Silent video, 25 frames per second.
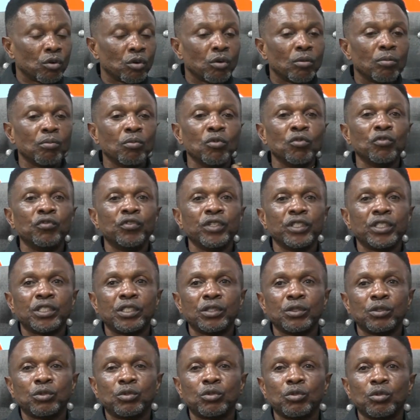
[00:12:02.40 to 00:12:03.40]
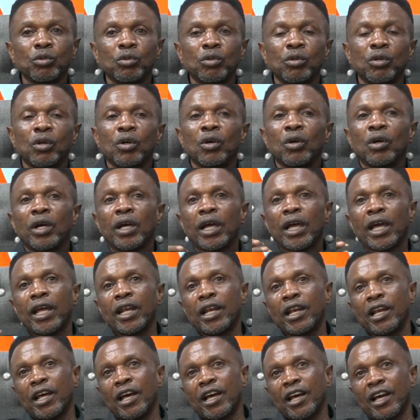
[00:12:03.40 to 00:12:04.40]
movies and so
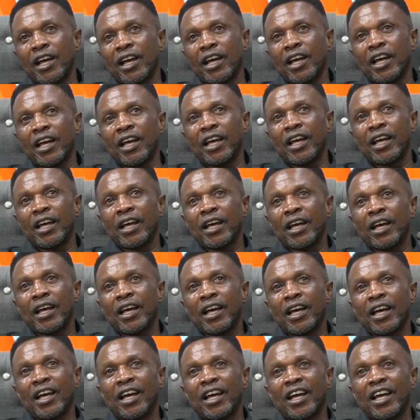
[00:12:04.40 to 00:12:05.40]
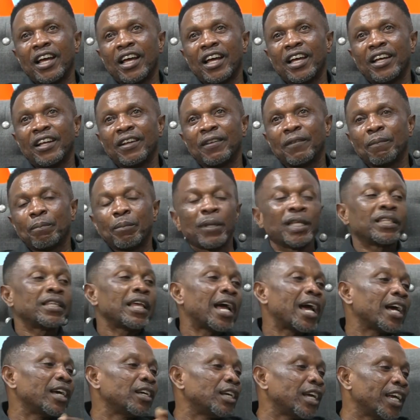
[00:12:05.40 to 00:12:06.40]
and na me
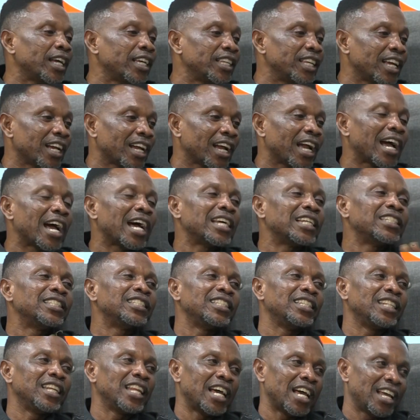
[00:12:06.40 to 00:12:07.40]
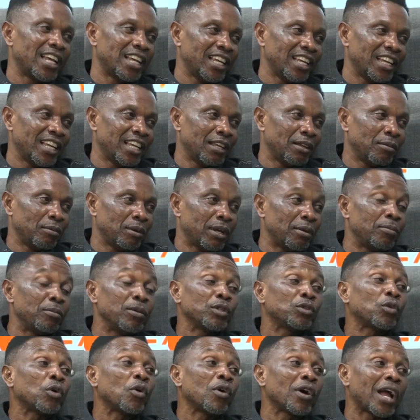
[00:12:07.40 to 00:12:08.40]
sa eye car dealer and me
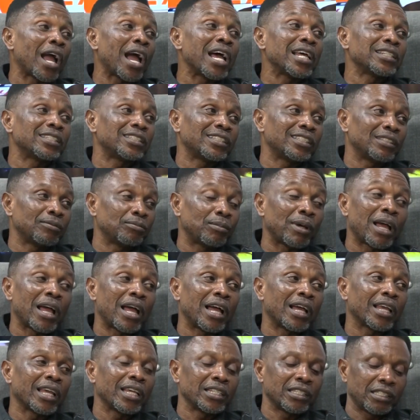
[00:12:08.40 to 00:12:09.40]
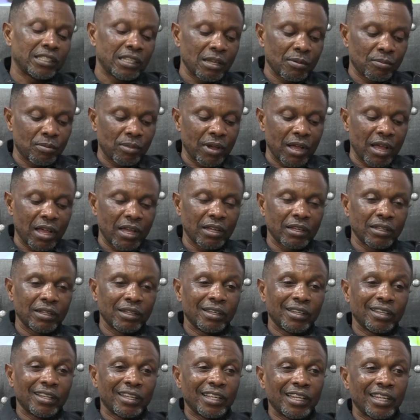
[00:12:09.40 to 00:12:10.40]
ton cars pa kesie pa
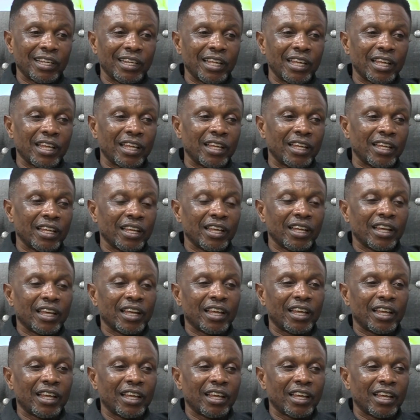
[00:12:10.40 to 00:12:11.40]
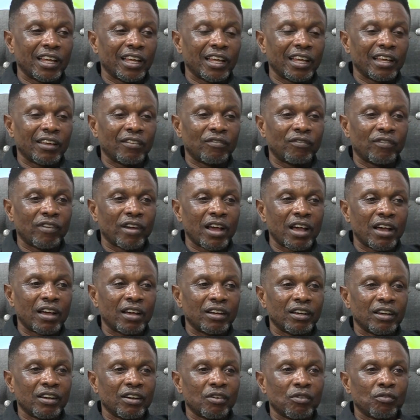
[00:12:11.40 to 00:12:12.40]
near fa
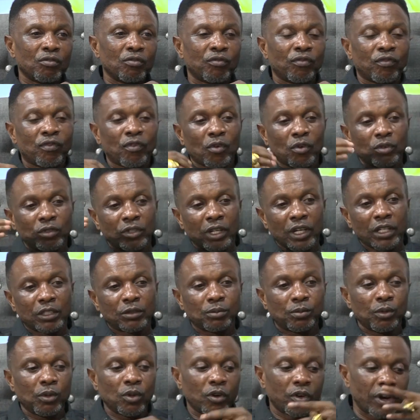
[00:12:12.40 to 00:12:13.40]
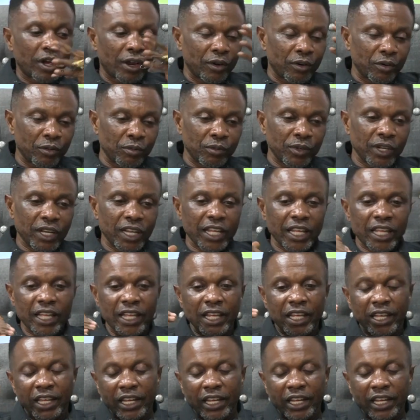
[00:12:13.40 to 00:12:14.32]
Ford Explorer no ni